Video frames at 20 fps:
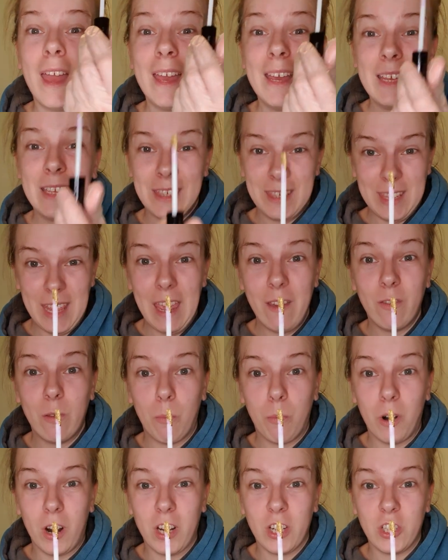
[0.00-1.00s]
save the
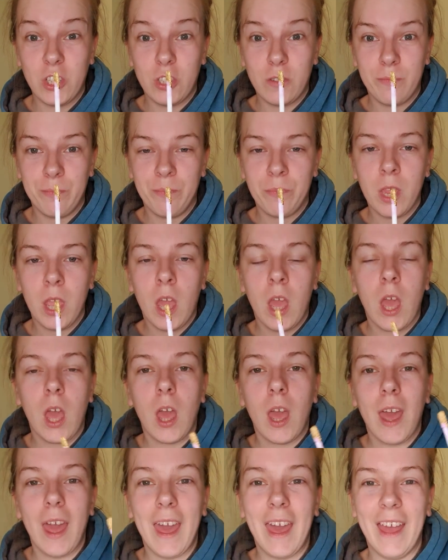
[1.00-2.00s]
brush.
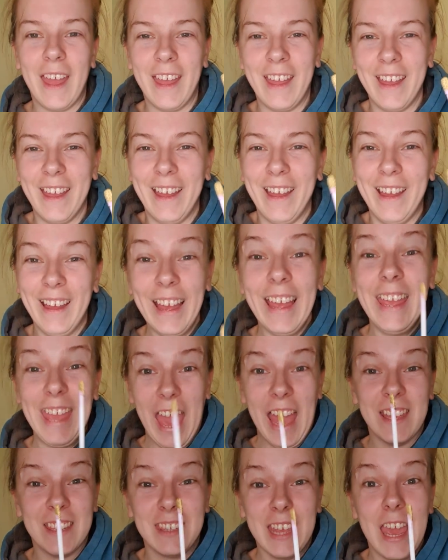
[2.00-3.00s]

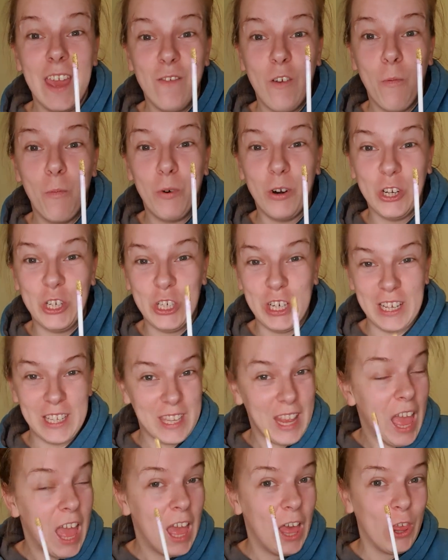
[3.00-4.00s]
Yeah, save your brushes.
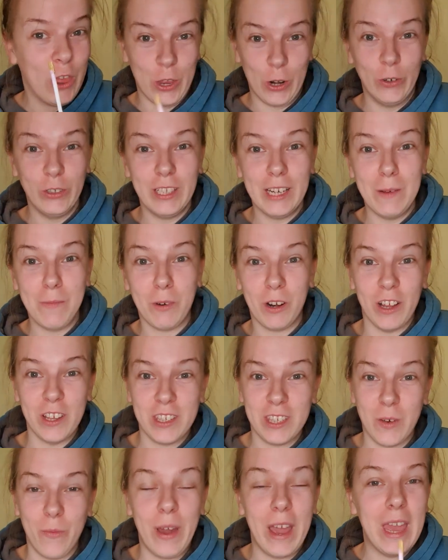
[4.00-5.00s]
Throw the lip
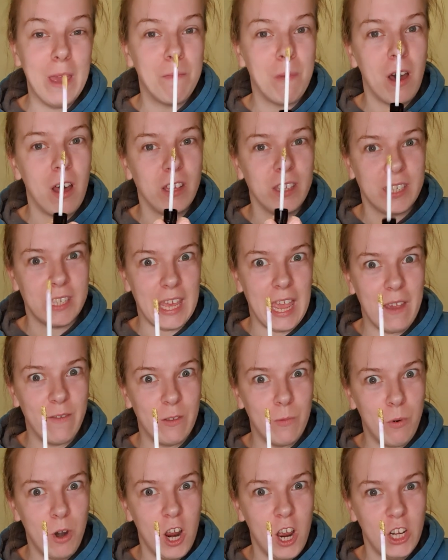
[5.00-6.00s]
gloss away, but save
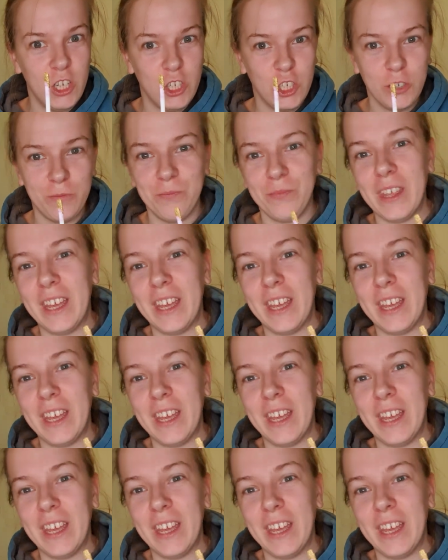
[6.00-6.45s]
the brush.